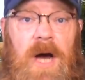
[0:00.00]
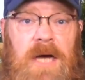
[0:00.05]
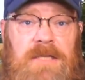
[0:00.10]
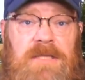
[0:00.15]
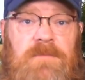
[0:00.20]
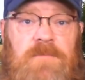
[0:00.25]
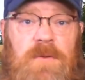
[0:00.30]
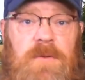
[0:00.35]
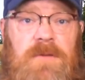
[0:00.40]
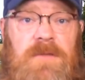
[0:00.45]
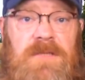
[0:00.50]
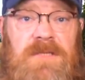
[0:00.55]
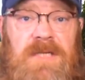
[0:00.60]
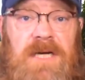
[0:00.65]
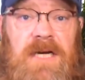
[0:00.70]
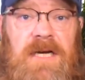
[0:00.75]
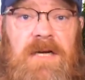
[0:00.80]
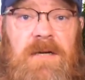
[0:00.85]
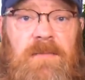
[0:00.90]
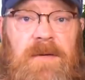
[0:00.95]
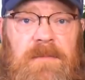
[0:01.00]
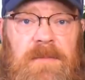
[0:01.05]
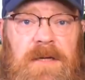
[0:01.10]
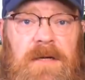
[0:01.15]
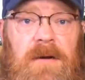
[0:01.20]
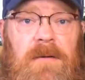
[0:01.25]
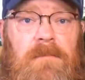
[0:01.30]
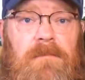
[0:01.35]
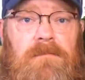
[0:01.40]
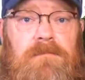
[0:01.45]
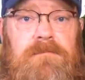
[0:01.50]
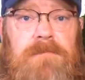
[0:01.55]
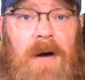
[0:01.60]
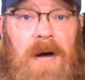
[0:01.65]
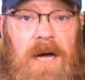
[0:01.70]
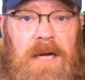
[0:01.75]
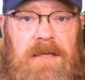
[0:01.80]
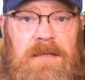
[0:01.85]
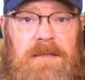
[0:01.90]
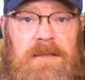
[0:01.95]
I support the Second Amendment,
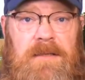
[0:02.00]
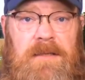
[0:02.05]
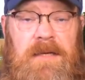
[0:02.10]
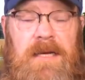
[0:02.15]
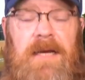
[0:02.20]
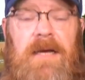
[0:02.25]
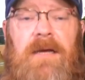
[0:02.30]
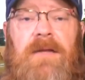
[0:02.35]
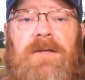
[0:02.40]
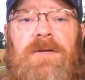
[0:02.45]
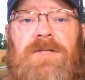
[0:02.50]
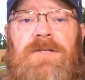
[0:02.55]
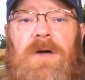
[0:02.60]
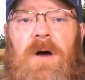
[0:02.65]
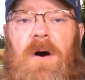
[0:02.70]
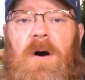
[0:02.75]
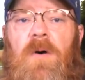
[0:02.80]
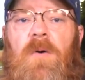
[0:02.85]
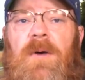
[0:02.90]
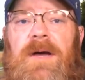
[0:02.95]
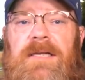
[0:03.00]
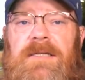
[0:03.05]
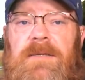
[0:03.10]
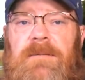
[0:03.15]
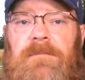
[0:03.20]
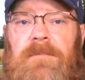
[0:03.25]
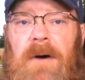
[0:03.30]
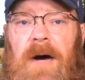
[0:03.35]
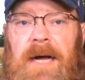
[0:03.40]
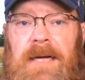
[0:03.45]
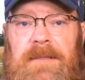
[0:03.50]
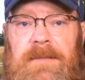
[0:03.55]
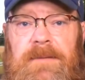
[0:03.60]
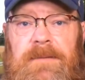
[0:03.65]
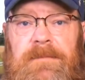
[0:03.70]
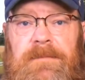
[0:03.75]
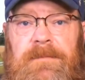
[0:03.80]
but there's always a but.